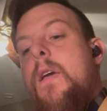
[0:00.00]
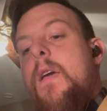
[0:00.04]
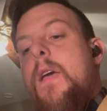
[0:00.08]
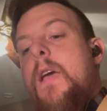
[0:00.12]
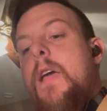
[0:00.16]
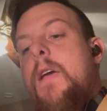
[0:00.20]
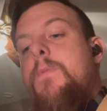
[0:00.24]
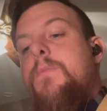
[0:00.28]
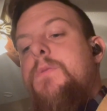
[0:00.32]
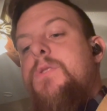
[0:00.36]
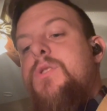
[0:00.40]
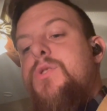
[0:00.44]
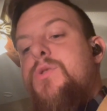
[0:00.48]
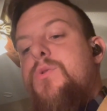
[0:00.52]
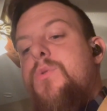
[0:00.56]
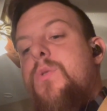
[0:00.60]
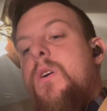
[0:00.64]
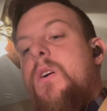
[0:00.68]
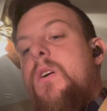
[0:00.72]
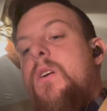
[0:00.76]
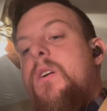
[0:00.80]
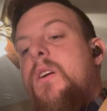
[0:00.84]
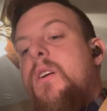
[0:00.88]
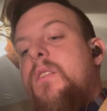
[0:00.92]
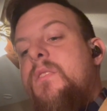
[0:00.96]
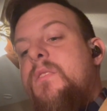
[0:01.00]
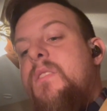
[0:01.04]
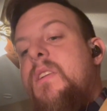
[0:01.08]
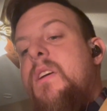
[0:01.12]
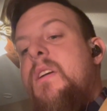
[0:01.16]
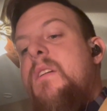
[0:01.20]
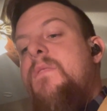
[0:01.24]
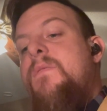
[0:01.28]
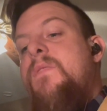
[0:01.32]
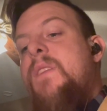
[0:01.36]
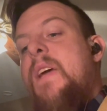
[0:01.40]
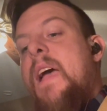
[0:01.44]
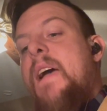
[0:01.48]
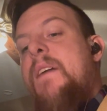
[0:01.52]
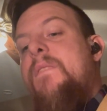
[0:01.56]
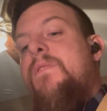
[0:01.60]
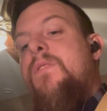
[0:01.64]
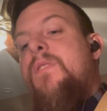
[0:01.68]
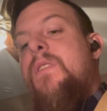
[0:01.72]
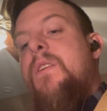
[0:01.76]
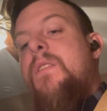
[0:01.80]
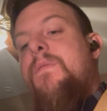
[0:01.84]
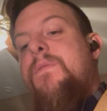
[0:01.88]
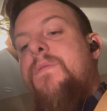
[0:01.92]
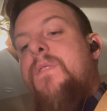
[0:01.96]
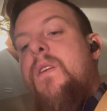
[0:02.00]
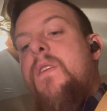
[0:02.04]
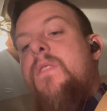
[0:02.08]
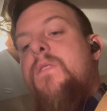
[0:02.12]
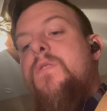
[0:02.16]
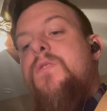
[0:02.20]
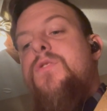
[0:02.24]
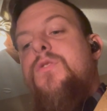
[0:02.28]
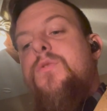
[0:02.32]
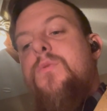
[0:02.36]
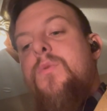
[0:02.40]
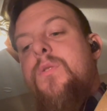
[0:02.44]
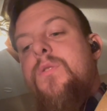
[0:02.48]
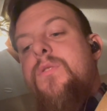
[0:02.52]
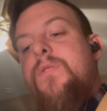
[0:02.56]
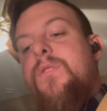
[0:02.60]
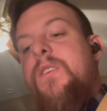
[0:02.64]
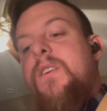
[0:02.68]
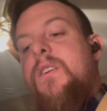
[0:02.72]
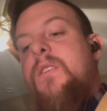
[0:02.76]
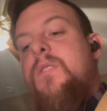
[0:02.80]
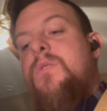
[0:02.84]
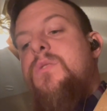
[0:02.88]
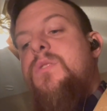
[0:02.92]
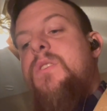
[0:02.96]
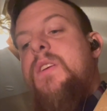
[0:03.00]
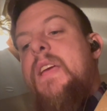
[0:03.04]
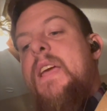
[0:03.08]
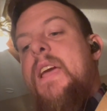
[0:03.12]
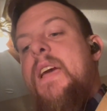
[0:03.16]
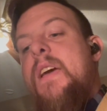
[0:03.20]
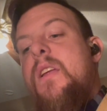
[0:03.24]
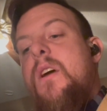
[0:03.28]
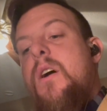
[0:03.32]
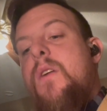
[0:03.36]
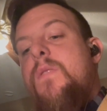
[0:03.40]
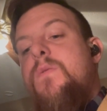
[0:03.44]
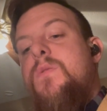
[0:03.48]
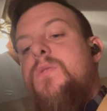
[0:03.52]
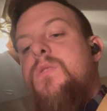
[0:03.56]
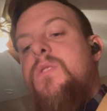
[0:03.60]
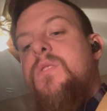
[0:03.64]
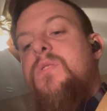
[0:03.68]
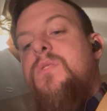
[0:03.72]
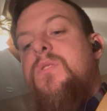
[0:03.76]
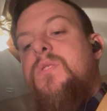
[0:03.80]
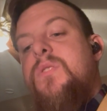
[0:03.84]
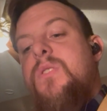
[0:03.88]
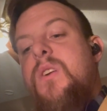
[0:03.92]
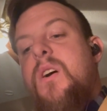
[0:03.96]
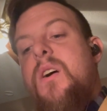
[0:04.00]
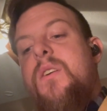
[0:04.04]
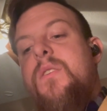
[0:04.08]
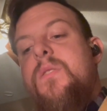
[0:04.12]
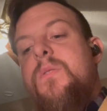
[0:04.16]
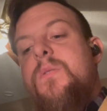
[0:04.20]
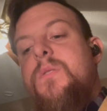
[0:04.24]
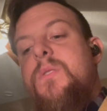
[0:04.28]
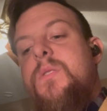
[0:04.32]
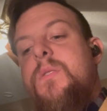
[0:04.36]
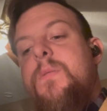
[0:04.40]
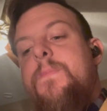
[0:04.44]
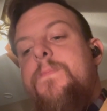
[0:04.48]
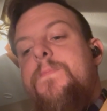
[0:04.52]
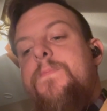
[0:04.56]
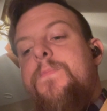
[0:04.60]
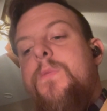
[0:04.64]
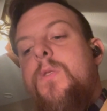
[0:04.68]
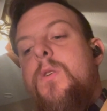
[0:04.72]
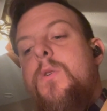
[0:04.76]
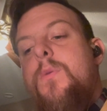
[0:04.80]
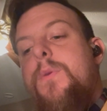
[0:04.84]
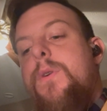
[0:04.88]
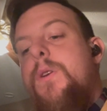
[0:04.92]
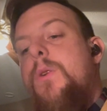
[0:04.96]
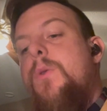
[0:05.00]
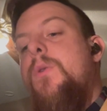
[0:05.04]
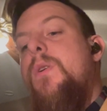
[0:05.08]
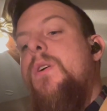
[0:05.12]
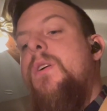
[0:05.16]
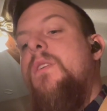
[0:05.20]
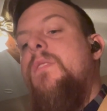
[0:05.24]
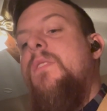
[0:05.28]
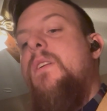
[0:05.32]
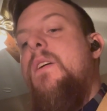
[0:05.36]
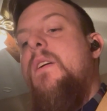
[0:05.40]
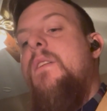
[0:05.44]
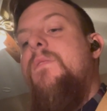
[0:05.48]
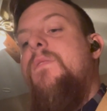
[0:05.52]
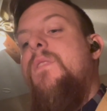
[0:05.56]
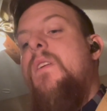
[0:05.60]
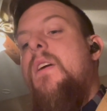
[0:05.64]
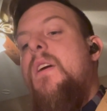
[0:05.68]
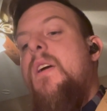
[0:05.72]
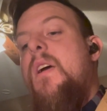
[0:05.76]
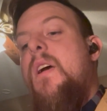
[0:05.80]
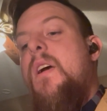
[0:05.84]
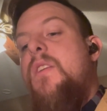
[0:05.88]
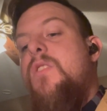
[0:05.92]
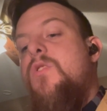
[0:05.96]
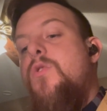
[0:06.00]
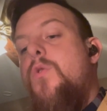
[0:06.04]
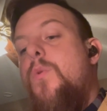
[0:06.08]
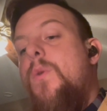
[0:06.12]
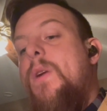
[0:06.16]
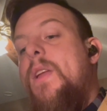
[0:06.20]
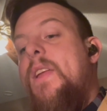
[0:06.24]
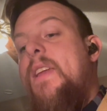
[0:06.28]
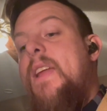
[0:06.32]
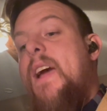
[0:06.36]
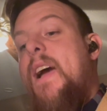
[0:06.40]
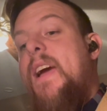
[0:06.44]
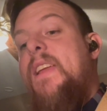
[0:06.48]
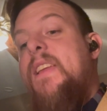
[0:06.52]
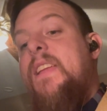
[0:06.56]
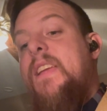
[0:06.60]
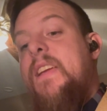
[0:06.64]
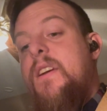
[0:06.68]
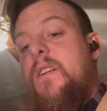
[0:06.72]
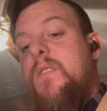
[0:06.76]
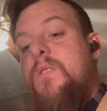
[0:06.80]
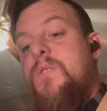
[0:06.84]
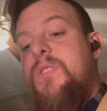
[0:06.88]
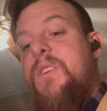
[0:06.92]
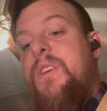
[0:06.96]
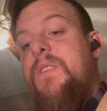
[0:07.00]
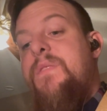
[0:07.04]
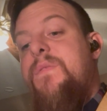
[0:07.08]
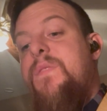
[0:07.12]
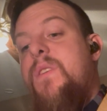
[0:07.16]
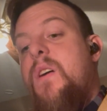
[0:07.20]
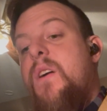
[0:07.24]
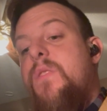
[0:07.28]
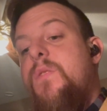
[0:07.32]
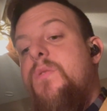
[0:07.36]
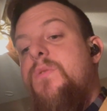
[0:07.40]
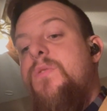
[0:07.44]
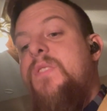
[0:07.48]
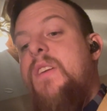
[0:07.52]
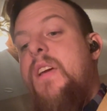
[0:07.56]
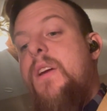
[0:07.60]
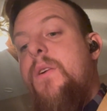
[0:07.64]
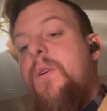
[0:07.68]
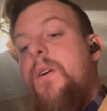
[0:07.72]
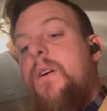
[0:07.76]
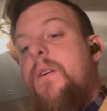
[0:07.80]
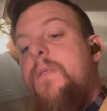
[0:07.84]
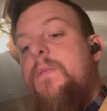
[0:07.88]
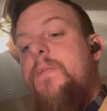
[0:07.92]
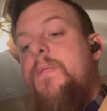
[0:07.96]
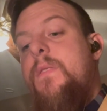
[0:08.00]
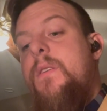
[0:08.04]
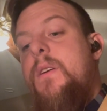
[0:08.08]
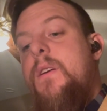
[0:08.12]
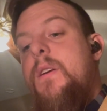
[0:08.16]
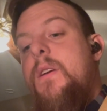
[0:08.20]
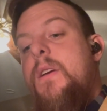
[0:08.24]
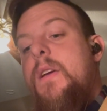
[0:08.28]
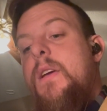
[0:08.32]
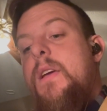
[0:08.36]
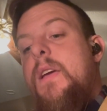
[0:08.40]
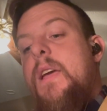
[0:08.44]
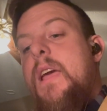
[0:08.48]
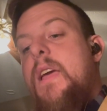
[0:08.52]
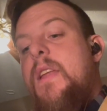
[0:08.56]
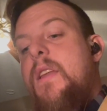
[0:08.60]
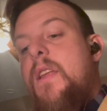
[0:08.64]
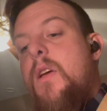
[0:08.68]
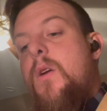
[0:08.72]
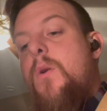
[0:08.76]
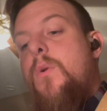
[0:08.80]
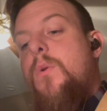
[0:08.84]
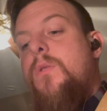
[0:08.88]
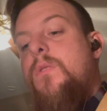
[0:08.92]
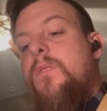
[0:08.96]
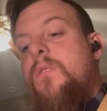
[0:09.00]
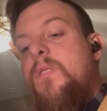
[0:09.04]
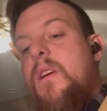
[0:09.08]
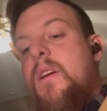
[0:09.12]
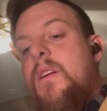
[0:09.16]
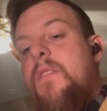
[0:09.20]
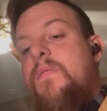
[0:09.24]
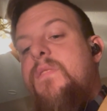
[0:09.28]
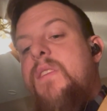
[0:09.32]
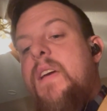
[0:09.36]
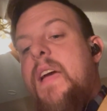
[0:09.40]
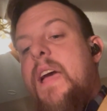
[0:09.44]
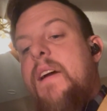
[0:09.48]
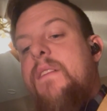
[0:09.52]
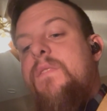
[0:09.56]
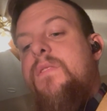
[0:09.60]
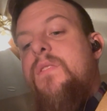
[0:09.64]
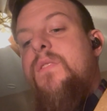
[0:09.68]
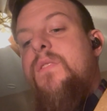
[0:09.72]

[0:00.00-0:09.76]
And when Shrug lived after he had fathered 200 years, he had other sons and daughters. When Noah had lived 29 years, he fathered Terah and Aor lived after